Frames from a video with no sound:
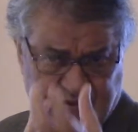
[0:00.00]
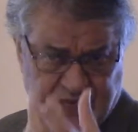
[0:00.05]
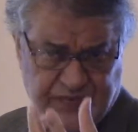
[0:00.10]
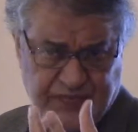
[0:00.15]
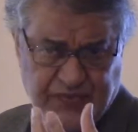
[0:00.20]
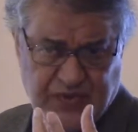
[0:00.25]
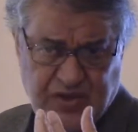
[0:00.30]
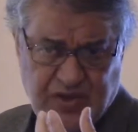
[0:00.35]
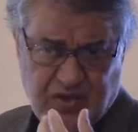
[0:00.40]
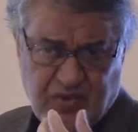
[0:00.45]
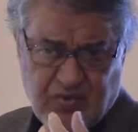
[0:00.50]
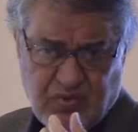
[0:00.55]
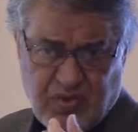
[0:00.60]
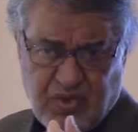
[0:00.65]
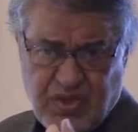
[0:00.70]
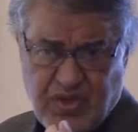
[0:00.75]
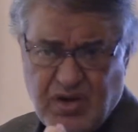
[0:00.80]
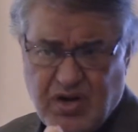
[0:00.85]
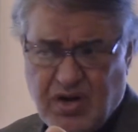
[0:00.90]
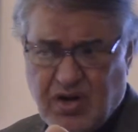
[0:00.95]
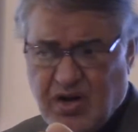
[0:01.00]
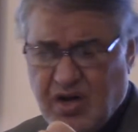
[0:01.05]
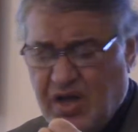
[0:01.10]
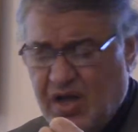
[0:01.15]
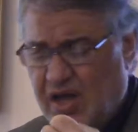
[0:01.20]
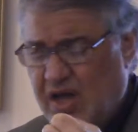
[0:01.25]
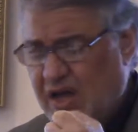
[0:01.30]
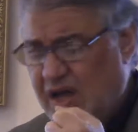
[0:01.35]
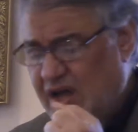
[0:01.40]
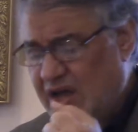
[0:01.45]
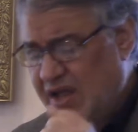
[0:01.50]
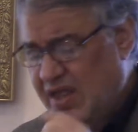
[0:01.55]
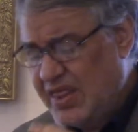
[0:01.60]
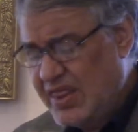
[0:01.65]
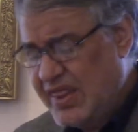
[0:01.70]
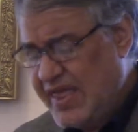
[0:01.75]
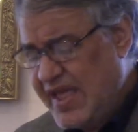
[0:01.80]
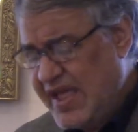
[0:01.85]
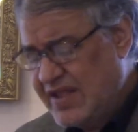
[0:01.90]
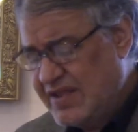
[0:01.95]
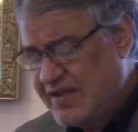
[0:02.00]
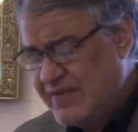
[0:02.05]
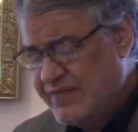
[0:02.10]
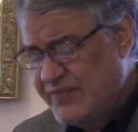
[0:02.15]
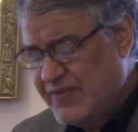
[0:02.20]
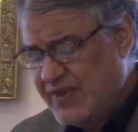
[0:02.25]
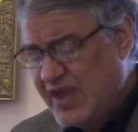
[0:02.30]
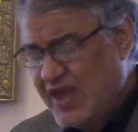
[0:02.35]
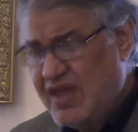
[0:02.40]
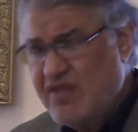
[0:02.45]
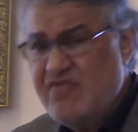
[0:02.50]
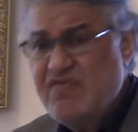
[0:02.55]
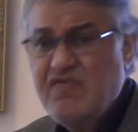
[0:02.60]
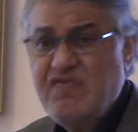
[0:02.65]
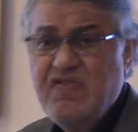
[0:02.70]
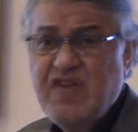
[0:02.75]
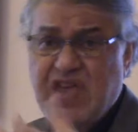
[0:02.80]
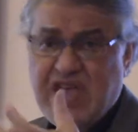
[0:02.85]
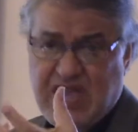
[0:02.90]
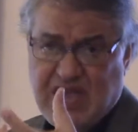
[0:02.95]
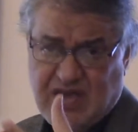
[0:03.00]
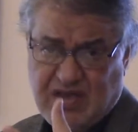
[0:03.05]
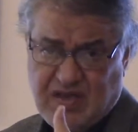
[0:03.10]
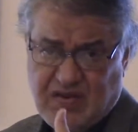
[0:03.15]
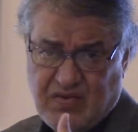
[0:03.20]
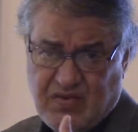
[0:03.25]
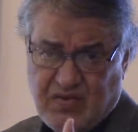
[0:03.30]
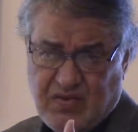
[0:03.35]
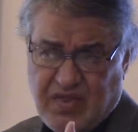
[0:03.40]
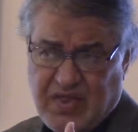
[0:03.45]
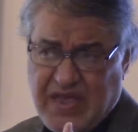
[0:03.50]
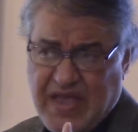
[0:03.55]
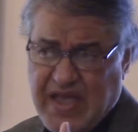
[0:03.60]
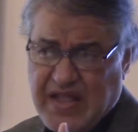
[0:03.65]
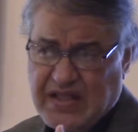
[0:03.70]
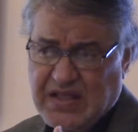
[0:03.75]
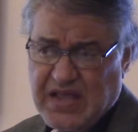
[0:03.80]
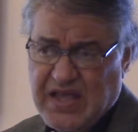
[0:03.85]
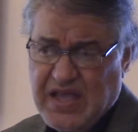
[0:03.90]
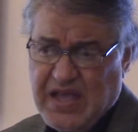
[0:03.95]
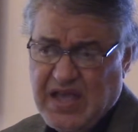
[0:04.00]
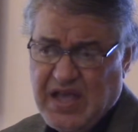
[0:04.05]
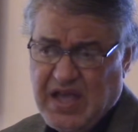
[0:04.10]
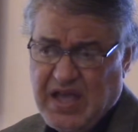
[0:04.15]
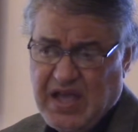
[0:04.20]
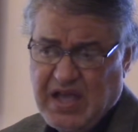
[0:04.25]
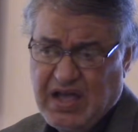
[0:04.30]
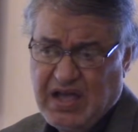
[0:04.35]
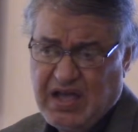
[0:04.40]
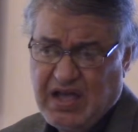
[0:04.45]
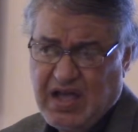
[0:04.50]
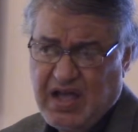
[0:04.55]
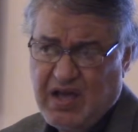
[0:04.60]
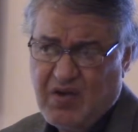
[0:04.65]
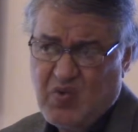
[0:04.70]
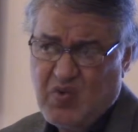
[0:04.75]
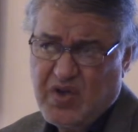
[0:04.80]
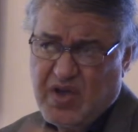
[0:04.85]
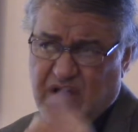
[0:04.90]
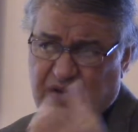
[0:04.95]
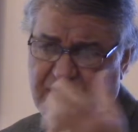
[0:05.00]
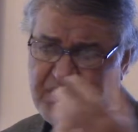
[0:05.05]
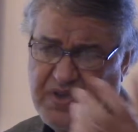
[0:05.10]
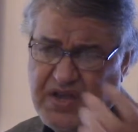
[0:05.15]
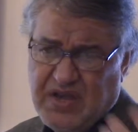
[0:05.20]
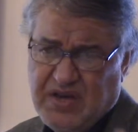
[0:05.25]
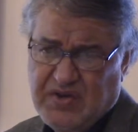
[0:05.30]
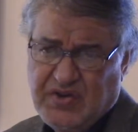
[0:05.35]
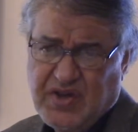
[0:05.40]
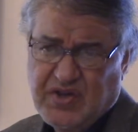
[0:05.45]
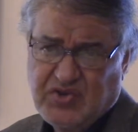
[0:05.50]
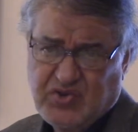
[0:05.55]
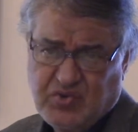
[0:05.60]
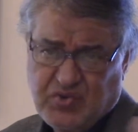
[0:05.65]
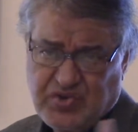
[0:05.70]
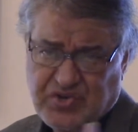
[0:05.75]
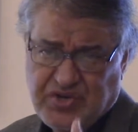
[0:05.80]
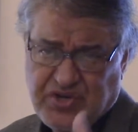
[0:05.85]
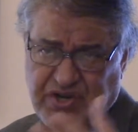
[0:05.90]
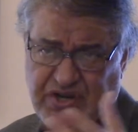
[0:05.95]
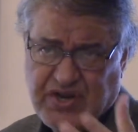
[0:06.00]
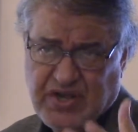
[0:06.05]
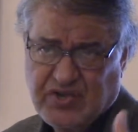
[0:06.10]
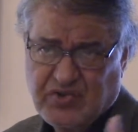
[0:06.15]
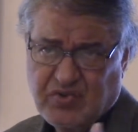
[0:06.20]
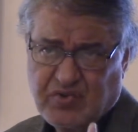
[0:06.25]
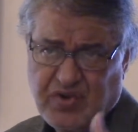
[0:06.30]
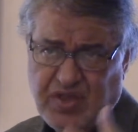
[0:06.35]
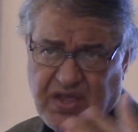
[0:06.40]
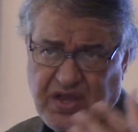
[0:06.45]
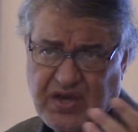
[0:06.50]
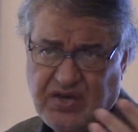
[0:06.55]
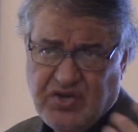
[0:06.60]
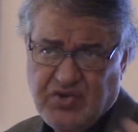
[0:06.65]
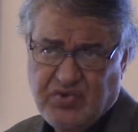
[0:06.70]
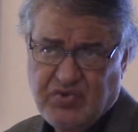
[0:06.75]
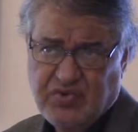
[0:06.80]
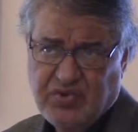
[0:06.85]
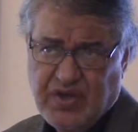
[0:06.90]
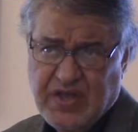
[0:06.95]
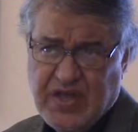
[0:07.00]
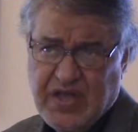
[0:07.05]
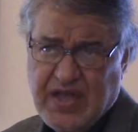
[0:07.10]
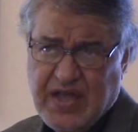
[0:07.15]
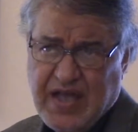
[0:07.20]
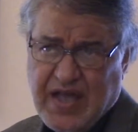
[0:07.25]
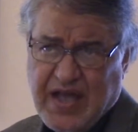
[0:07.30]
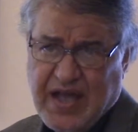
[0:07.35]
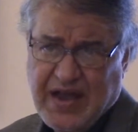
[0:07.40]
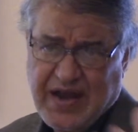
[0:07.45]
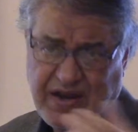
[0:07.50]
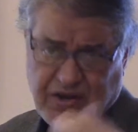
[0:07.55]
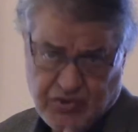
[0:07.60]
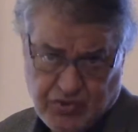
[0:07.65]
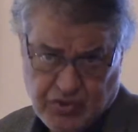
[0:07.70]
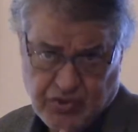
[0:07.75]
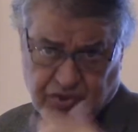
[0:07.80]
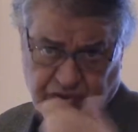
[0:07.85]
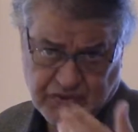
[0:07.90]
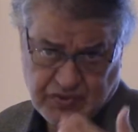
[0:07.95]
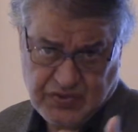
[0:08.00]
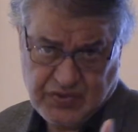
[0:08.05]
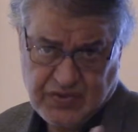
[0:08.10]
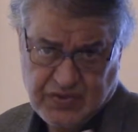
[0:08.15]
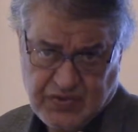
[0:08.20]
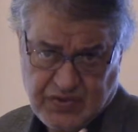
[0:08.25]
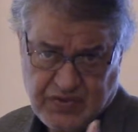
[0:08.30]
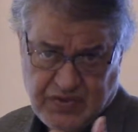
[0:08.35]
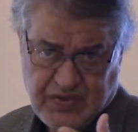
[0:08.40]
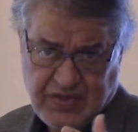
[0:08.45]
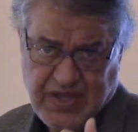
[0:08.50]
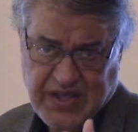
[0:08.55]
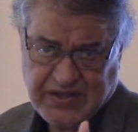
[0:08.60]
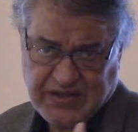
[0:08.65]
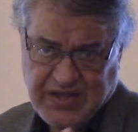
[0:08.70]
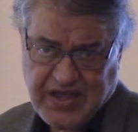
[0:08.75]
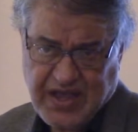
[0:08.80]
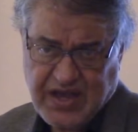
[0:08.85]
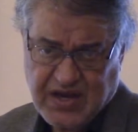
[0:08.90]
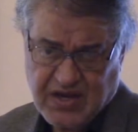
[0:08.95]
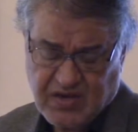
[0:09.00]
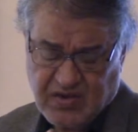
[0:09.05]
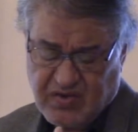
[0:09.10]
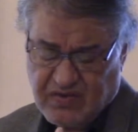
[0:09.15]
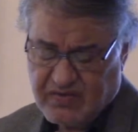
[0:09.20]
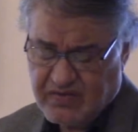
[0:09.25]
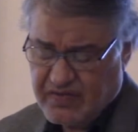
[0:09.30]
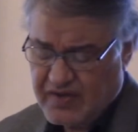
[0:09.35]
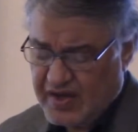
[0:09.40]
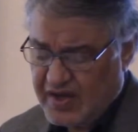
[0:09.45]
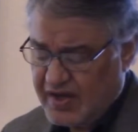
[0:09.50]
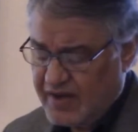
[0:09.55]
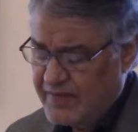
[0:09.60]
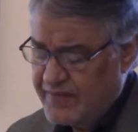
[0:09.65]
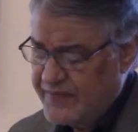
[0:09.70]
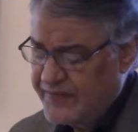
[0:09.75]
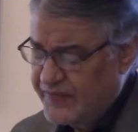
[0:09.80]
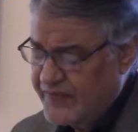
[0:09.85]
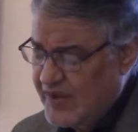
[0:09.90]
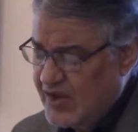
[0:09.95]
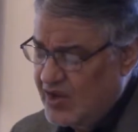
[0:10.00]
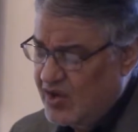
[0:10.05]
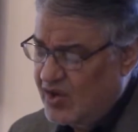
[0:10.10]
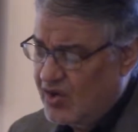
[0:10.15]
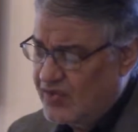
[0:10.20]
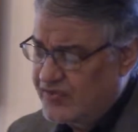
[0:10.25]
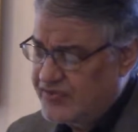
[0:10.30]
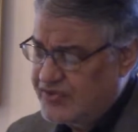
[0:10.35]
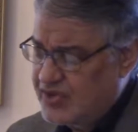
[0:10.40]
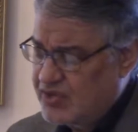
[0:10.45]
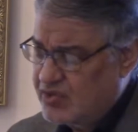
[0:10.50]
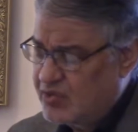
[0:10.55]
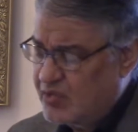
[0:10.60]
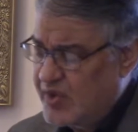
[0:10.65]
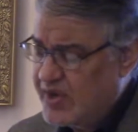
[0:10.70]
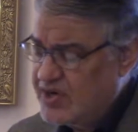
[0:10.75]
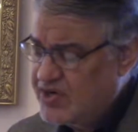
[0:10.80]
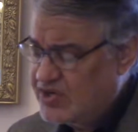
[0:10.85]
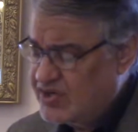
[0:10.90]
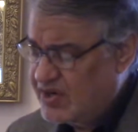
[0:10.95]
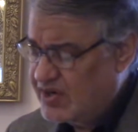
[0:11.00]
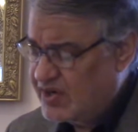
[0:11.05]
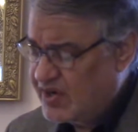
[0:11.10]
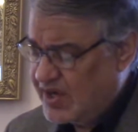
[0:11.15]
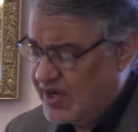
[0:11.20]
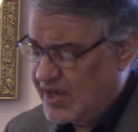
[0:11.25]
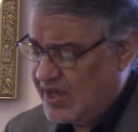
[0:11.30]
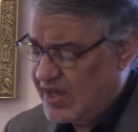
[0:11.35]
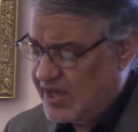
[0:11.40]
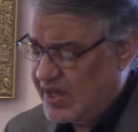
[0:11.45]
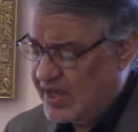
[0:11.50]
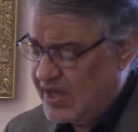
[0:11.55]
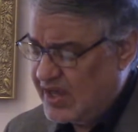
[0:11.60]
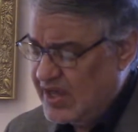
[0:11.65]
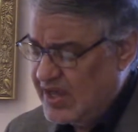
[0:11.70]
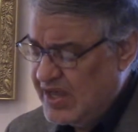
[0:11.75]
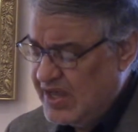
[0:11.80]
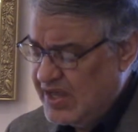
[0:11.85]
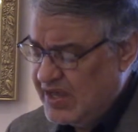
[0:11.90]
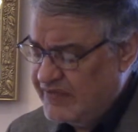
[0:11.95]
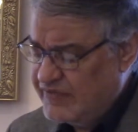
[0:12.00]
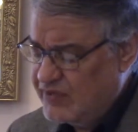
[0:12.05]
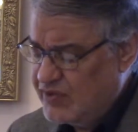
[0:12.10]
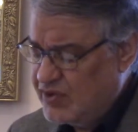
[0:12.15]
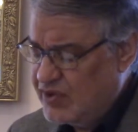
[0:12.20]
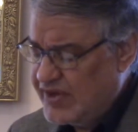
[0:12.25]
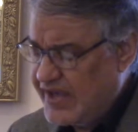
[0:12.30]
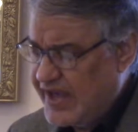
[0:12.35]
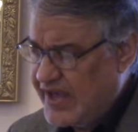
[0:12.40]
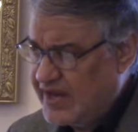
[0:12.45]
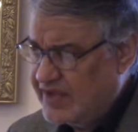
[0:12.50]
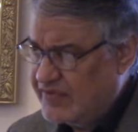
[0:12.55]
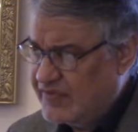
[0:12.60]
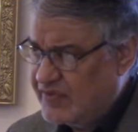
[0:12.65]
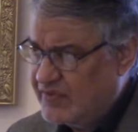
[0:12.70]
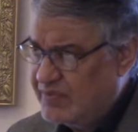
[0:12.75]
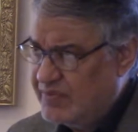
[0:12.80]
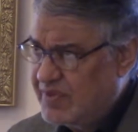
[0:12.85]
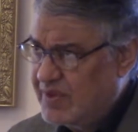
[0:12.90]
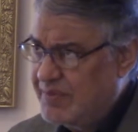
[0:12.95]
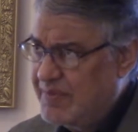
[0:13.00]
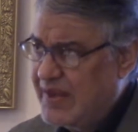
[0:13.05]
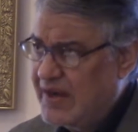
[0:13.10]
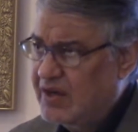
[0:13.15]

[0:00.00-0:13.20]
with their uh, that envy, with that uh, how come he does or she does or they do, and I don't. That kind of uh, of situation. Uh, if you look at it from the mental,